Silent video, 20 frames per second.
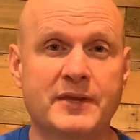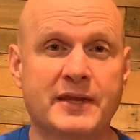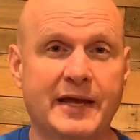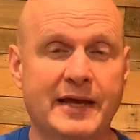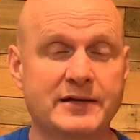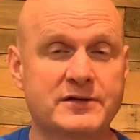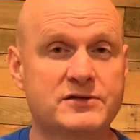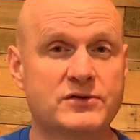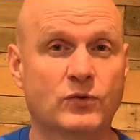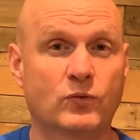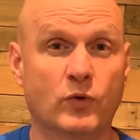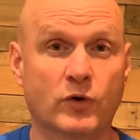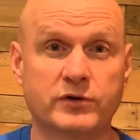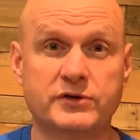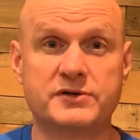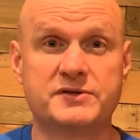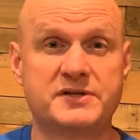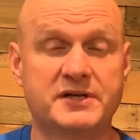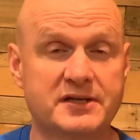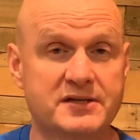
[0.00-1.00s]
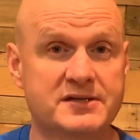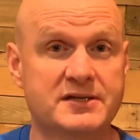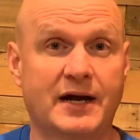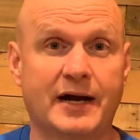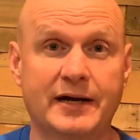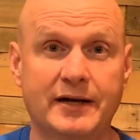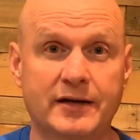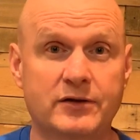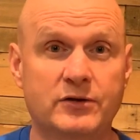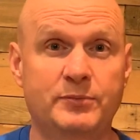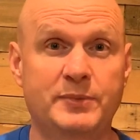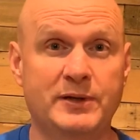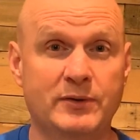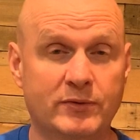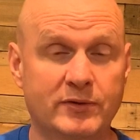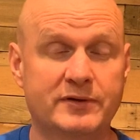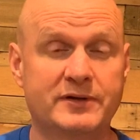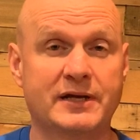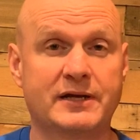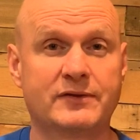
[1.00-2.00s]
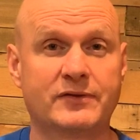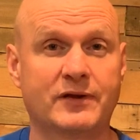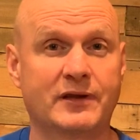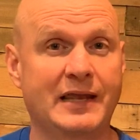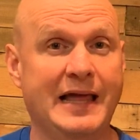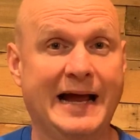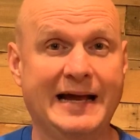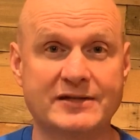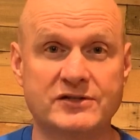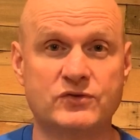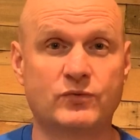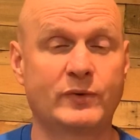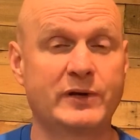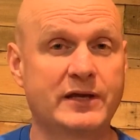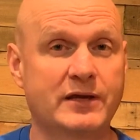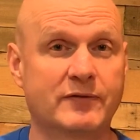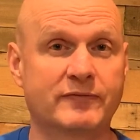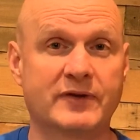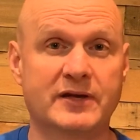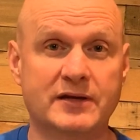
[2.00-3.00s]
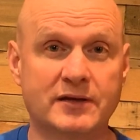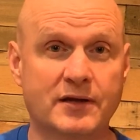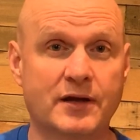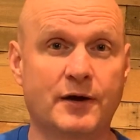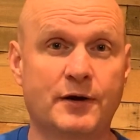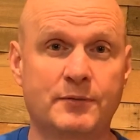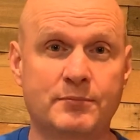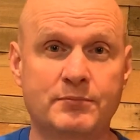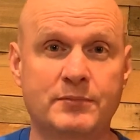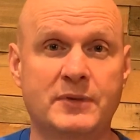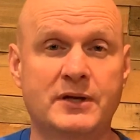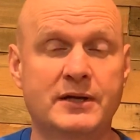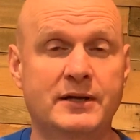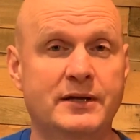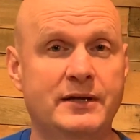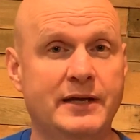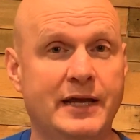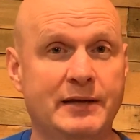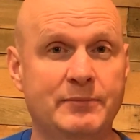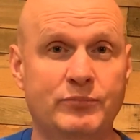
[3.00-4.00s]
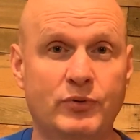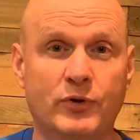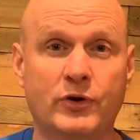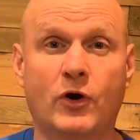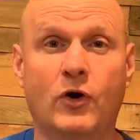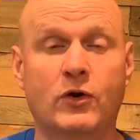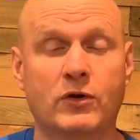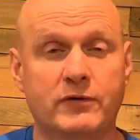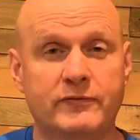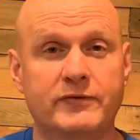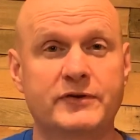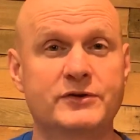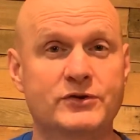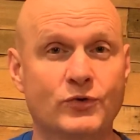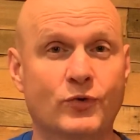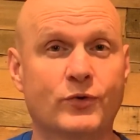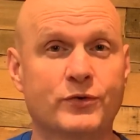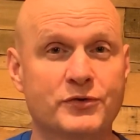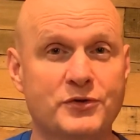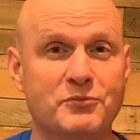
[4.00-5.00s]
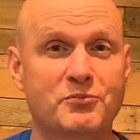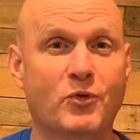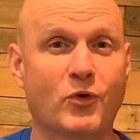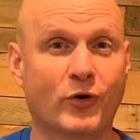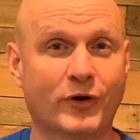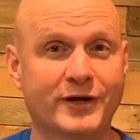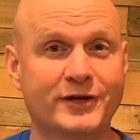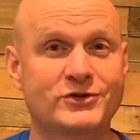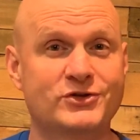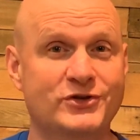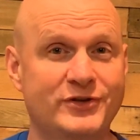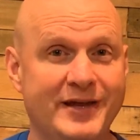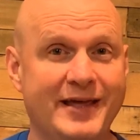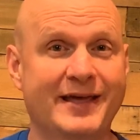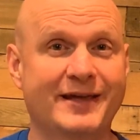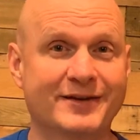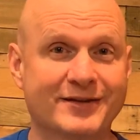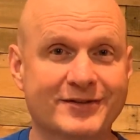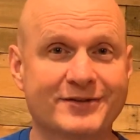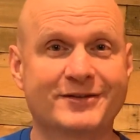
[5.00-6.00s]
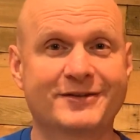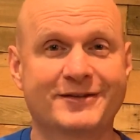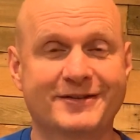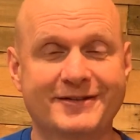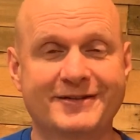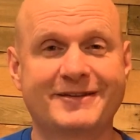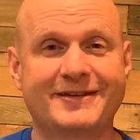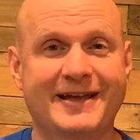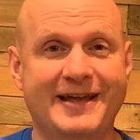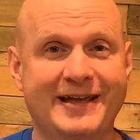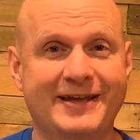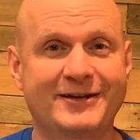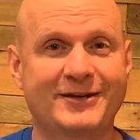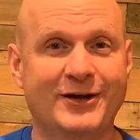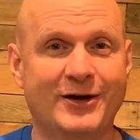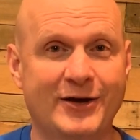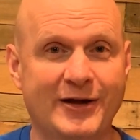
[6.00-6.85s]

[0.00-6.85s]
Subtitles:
And so we're just excited to be able to take the last week of income and put all of it toward the mortgage debt and